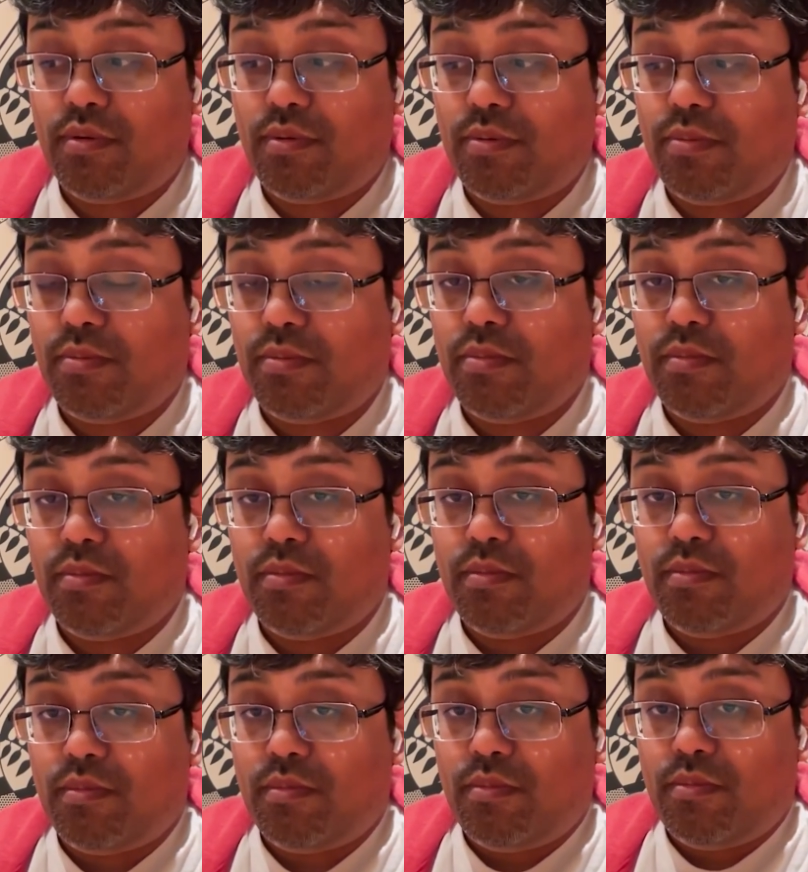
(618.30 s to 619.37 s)

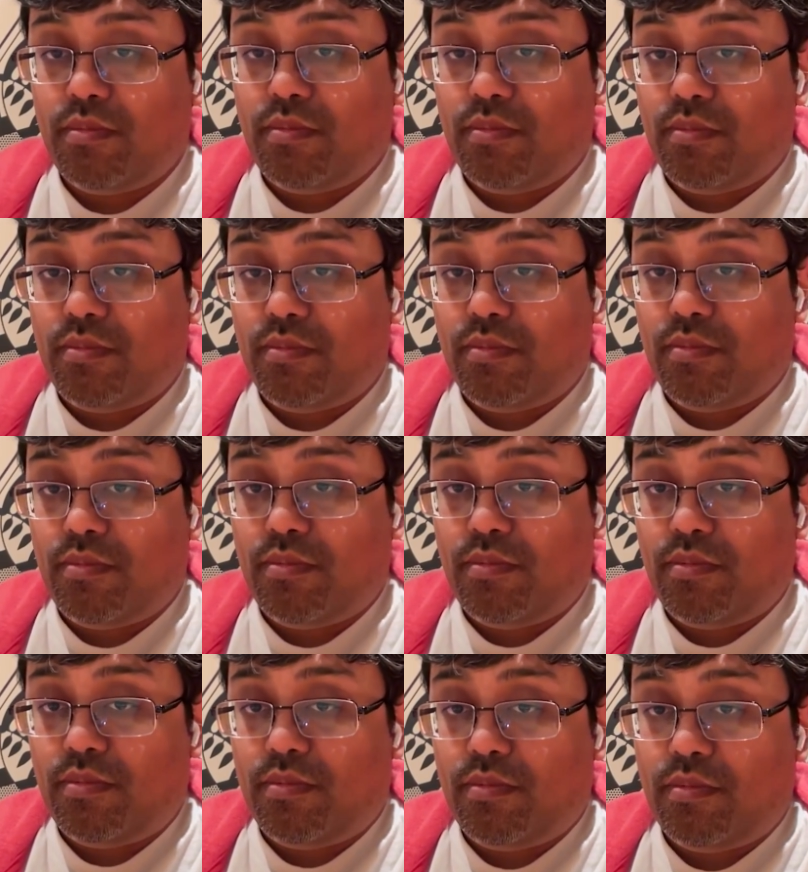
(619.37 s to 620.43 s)

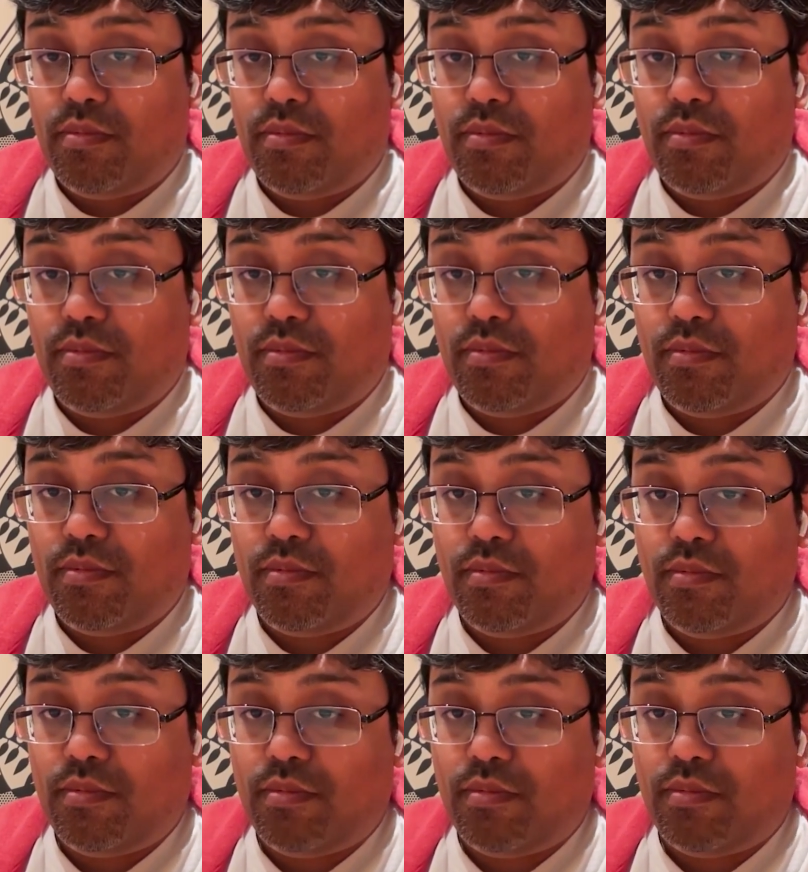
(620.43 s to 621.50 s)

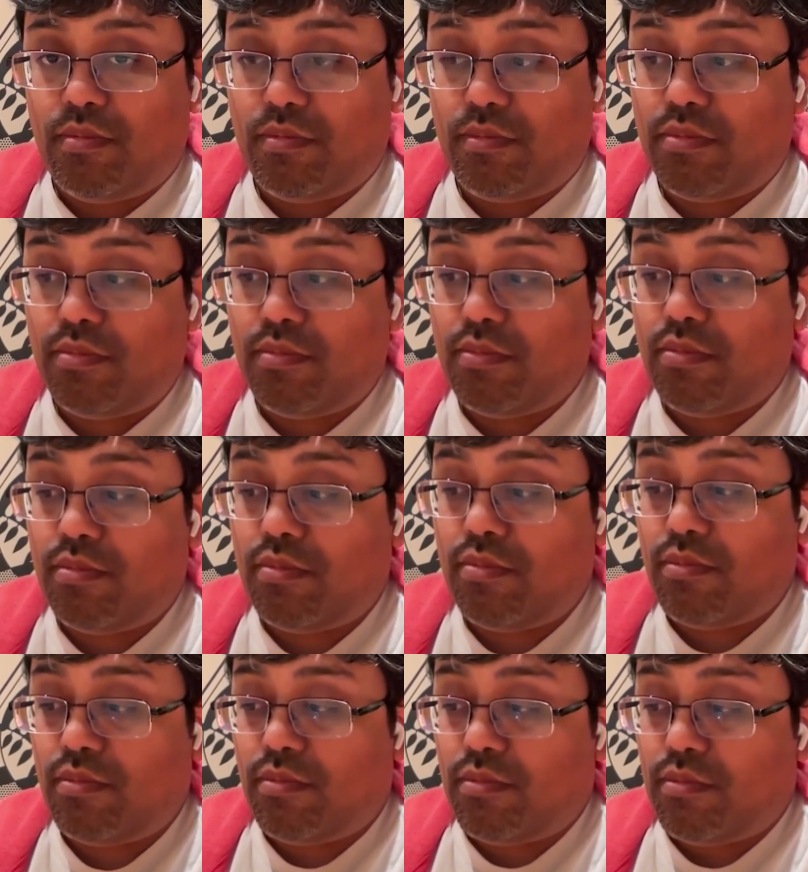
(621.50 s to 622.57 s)

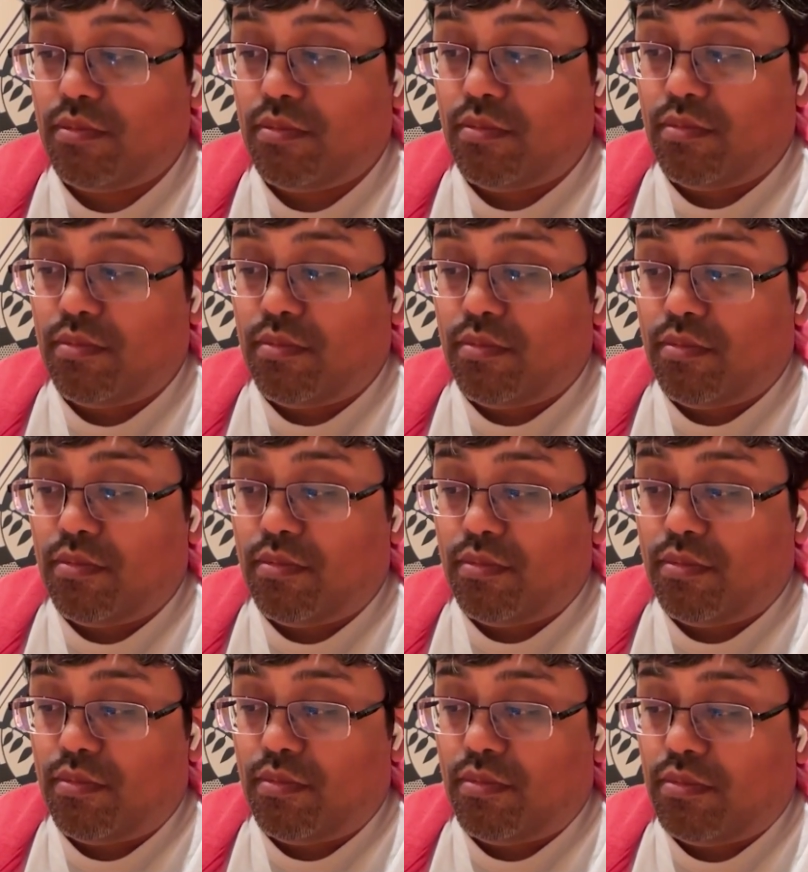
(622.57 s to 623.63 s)

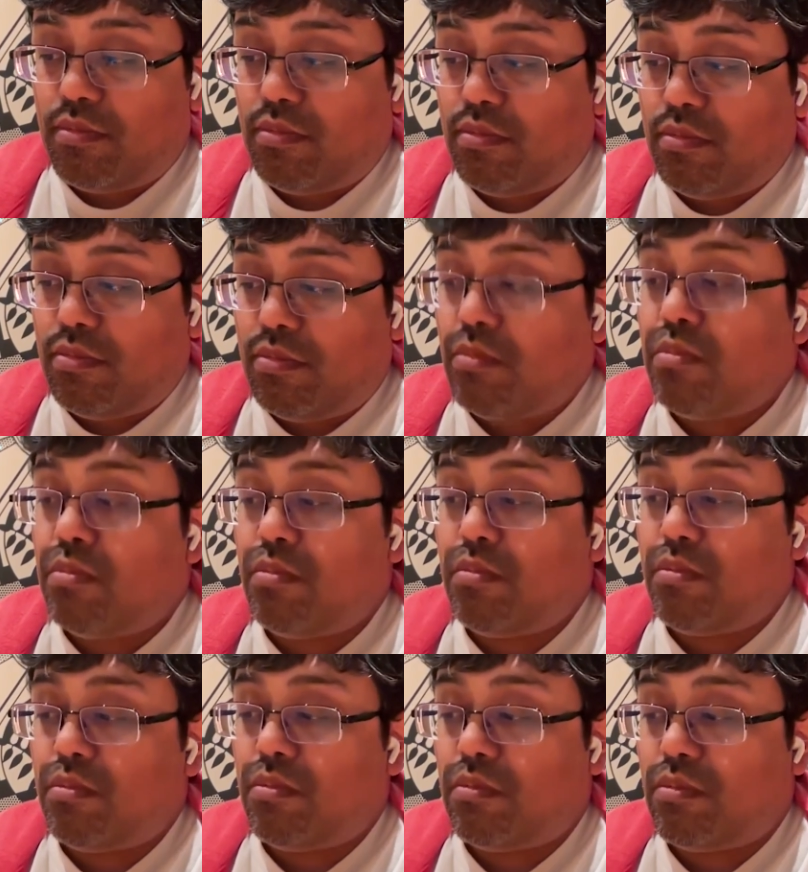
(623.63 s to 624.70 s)

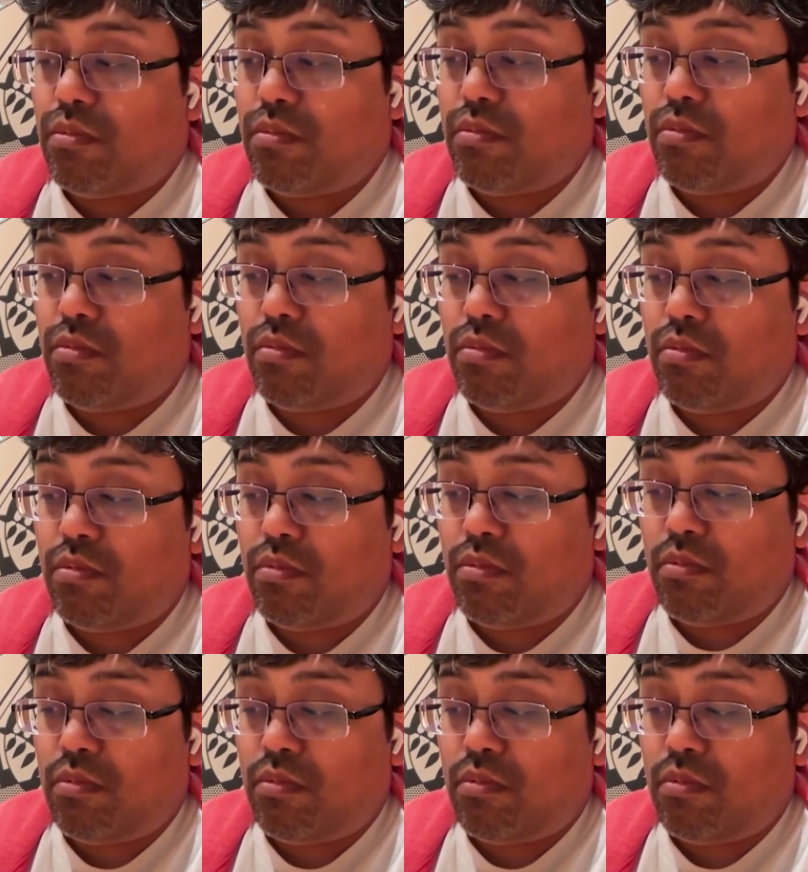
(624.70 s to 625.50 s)
(not speaking)